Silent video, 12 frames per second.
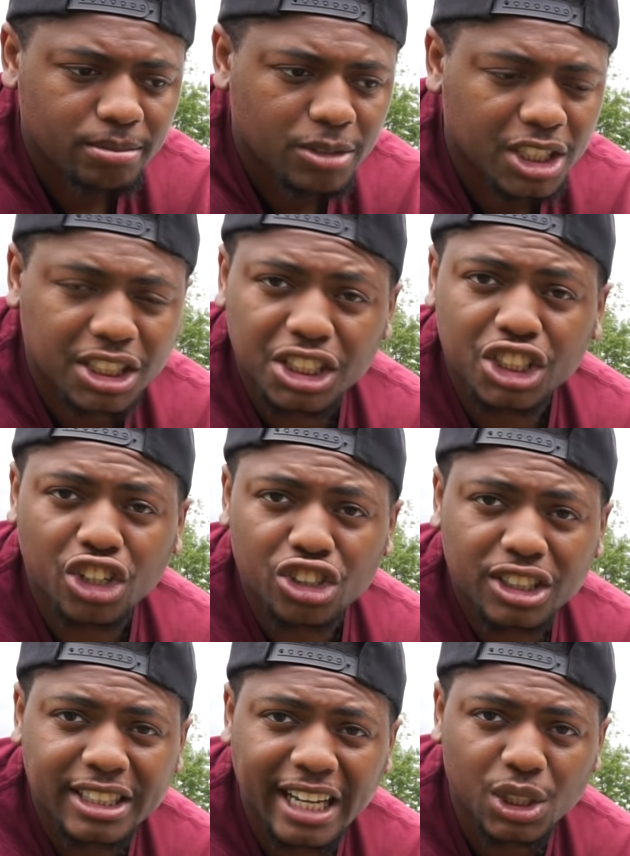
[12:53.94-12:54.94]
just
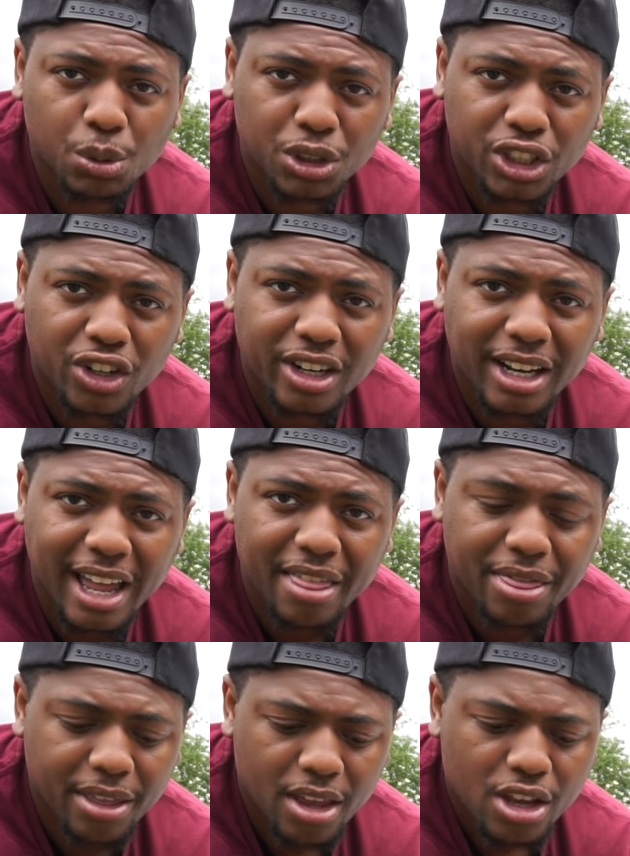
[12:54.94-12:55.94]
set to a certain
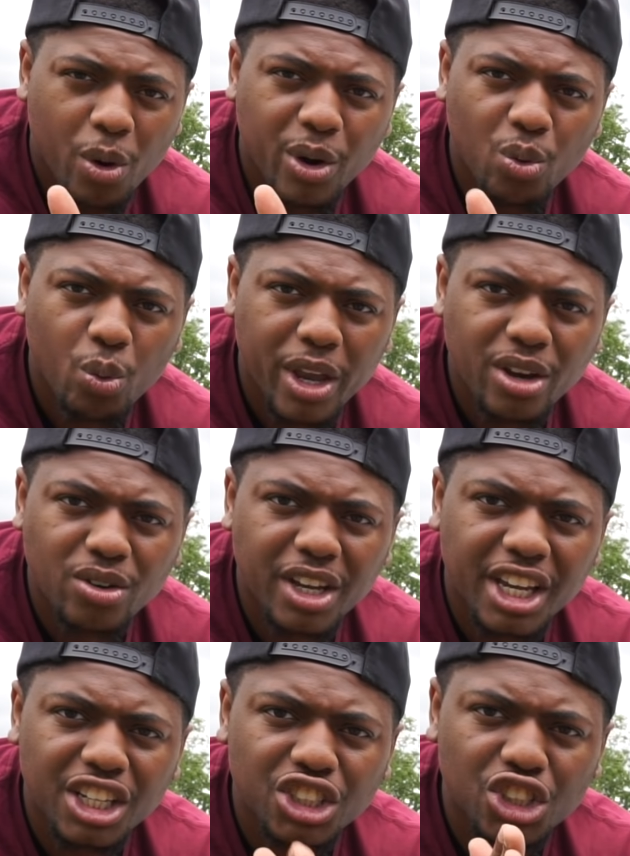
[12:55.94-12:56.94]
length. When the wheel
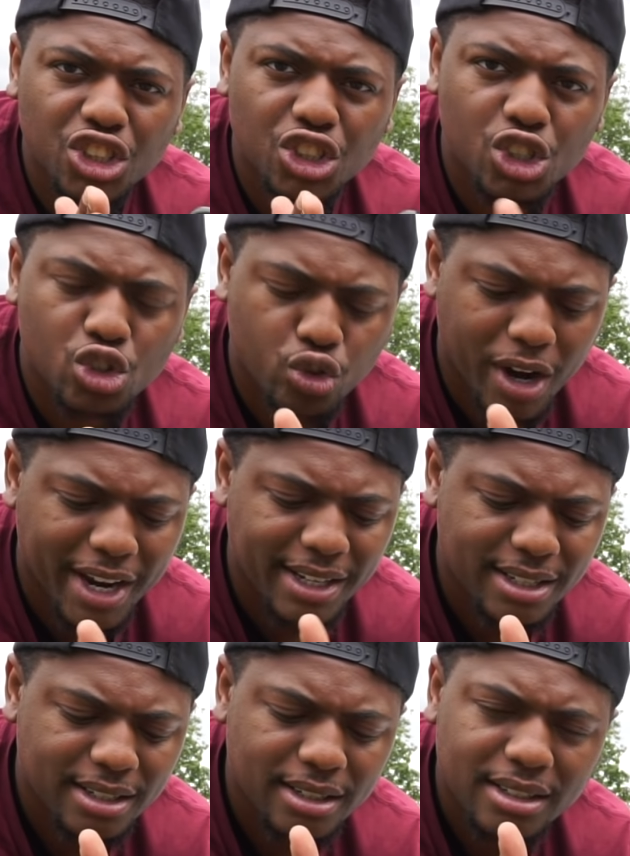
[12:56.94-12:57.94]
is straight,